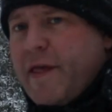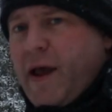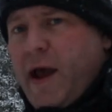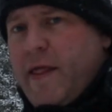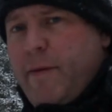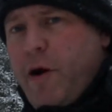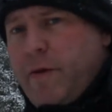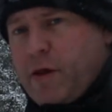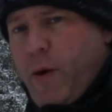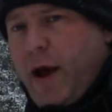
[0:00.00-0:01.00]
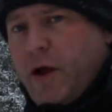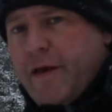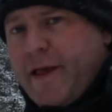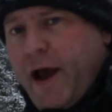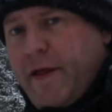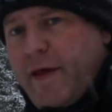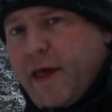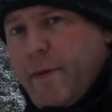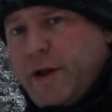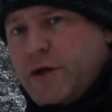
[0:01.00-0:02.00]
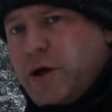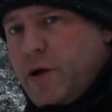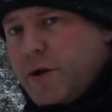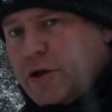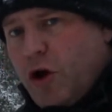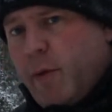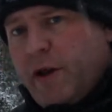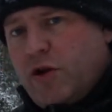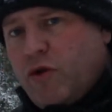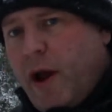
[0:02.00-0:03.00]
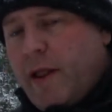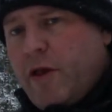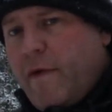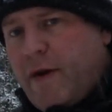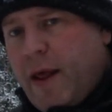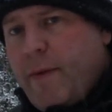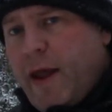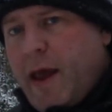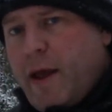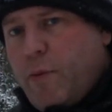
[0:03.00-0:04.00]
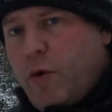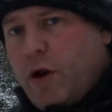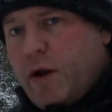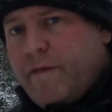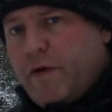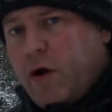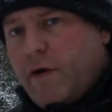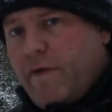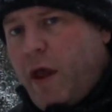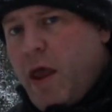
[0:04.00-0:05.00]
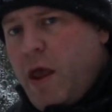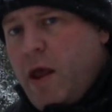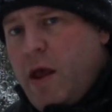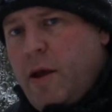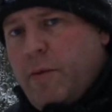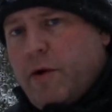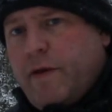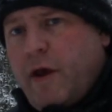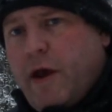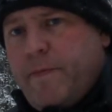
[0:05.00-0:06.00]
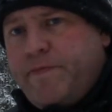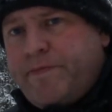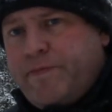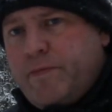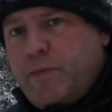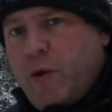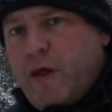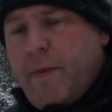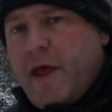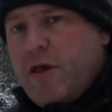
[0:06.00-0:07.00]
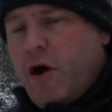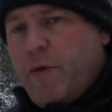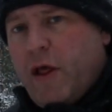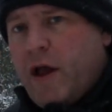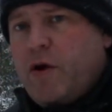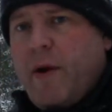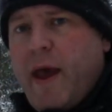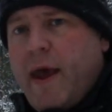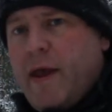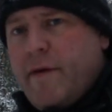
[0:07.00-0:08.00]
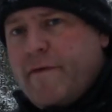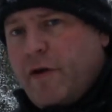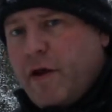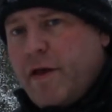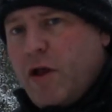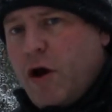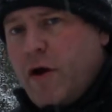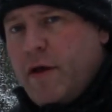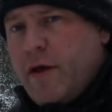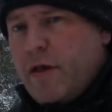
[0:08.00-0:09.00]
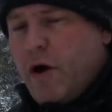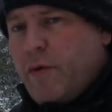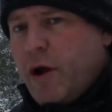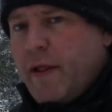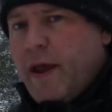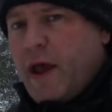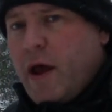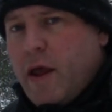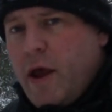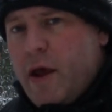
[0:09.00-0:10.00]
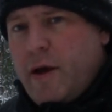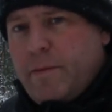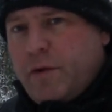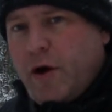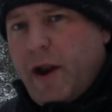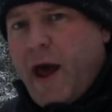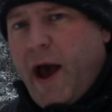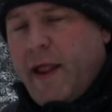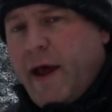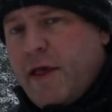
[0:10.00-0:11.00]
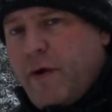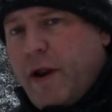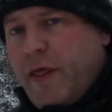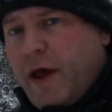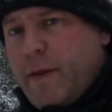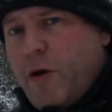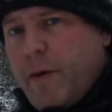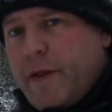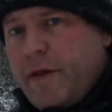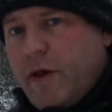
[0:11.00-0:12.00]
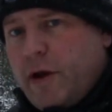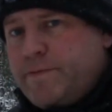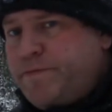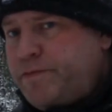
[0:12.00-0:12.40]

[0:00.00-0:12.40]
the sky at the moment. There's quite a lot of sky in this image, which normally you try and sort of eliminate in woodland photography, but with it being sort of really grey and full of snow, it's not really blowing any highlights or anything at the moment, so